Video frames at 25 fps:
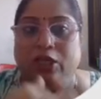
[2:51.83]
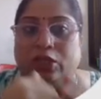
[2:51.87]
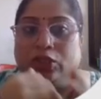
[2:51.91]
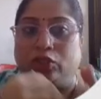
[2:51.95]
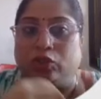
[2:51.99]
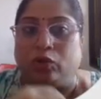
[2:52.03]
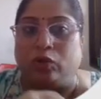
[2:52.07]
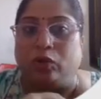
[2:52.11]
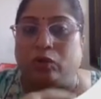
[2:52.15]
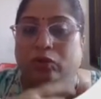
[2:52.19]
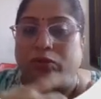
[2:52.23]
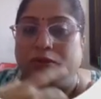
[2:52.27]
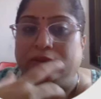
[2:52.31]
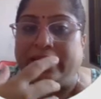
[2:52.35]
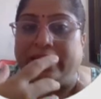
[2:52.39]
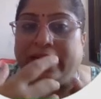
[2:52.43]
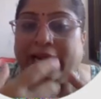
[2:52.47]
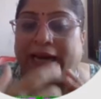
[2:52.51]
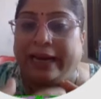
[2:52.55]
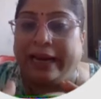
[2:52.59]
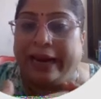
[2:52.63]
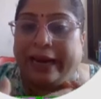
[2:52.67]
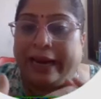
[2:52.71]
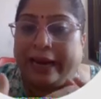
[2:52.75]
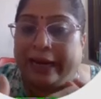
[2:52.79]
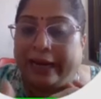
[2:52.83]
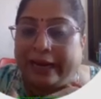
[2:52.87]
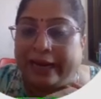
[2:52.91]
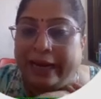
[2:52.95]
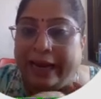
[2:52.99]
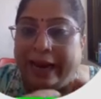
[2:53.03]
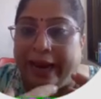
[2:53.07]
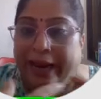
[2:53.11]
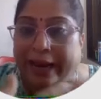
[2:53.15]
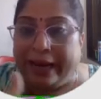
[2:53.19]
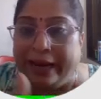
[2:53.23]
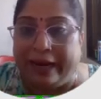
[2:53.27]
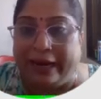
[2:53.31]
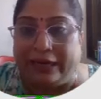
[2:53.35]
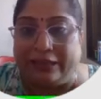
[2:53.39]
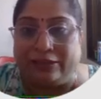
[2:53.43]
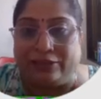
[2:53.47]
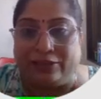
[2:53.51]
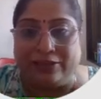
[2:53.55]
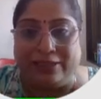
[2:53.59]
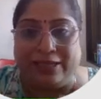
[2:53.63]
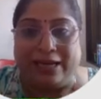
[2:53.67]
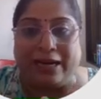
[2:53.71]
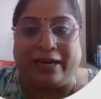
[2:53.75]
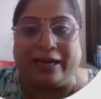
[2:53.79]
So they're getting engaged.
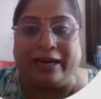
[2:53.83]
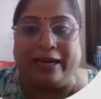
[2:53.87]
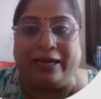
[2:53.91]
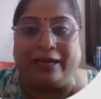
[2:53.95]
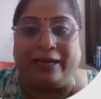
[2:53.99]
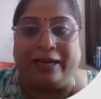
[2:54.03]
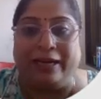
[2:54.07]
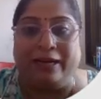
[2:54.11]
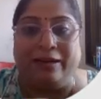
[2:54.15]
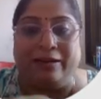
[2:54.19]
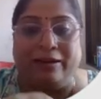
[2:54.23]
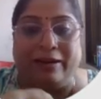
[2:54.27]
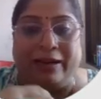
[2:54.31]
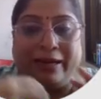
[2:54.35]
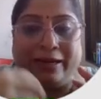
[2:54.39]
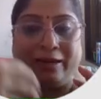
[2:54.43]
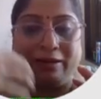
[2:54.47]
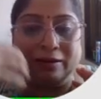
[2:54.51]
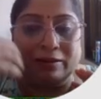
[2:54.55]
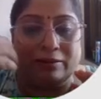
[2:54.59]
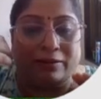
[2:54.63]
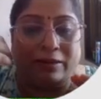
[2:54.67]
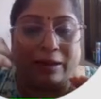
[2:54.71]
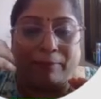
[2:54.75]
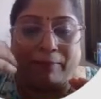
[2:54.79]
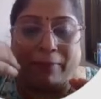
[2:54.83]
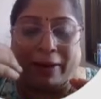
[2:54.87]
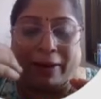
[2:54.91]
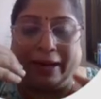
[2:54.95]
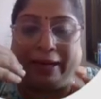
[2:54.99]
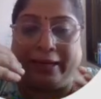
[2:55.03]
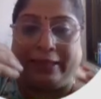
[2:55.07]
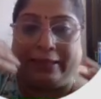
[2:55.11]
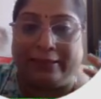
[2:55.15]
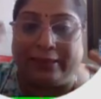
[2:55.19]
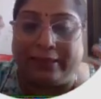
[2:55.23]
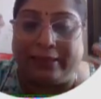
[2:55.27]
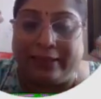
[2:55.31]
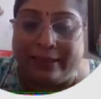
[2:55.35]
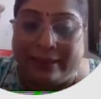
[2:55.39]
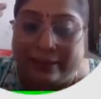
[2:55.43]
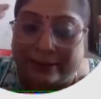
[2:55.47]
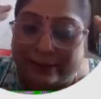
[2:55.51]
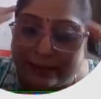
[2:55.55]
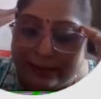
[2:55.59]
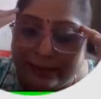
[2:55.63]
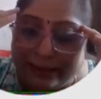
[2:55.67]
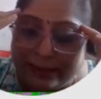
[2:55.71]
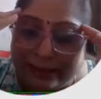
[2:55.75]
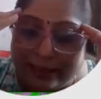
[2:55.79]
They are getting like the mind is
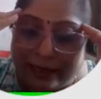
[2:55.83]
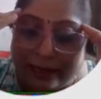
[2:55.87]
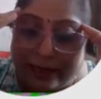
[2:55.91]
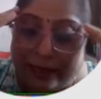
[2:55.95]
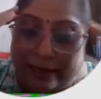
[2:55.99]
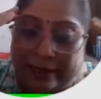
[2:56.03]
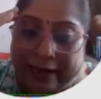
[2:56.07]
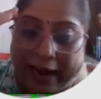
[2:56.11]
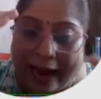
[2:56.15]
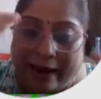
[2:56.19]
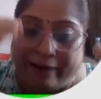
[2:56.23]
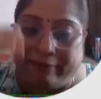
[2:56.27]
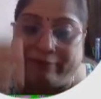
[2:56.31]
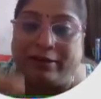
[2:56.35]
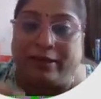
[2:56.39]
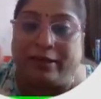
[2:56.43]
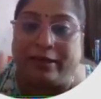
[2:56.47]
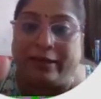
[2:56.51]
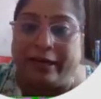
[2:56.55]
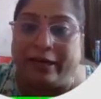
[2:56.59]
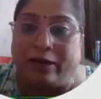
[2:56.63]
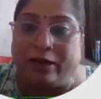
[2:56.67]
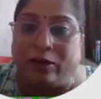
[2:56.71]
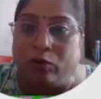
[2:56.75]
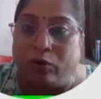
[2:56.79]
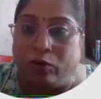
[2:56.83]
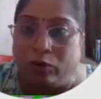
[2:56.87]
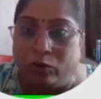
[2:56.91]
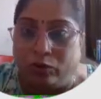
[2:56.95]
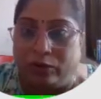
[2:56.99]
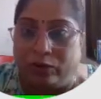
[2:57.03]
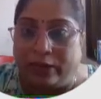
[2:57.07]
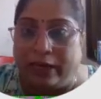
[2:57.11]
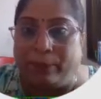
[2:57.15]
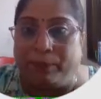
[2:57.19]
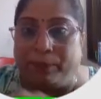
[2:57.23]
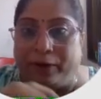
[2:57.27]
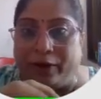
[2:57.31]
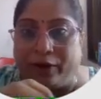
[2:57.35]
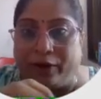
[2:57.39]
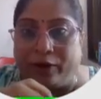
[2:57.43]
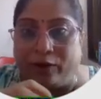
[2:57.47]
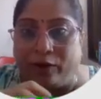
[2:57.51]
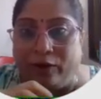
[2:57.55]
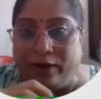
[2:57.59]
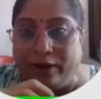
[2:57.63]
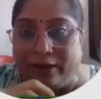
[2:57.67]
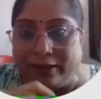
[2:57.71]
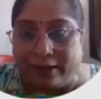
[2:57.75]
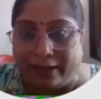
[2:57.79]
they're diverted to do that
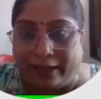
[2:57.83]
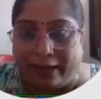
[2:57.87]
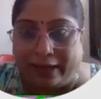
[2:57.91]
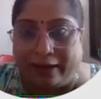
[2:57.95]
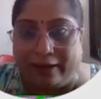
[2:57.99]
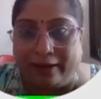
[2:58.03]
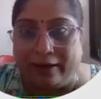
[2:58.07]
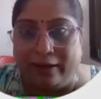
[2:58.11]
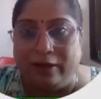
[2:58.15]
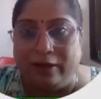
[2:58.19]
particular thing.